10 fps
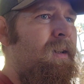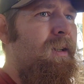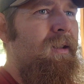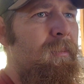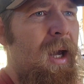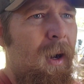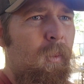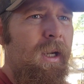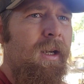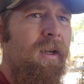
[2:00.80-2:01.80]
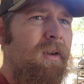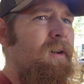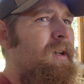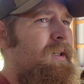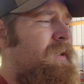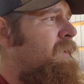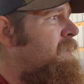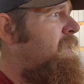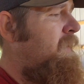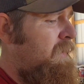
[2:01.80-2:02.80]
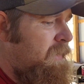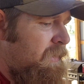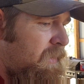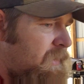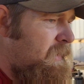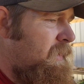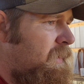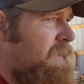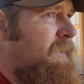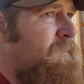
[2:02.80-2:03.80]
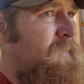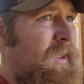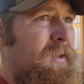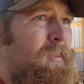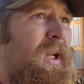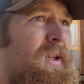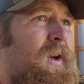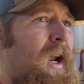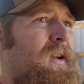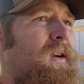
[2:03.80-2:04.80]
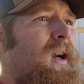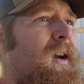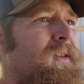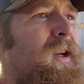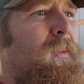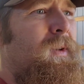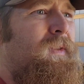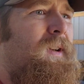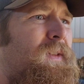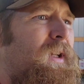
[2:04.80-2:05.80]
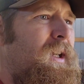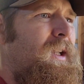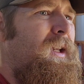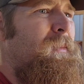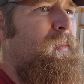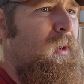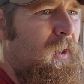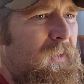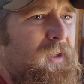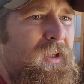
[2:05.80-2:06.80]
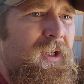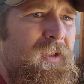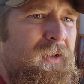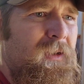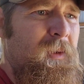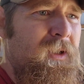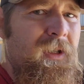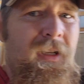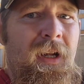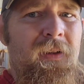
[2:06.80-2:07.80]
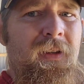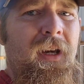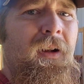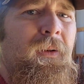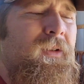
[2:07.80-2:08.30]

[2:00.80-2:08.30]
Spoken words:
get the bat wing unhooked, get the big tractor out, 9150, get him put on the disc. It's been sitting outside all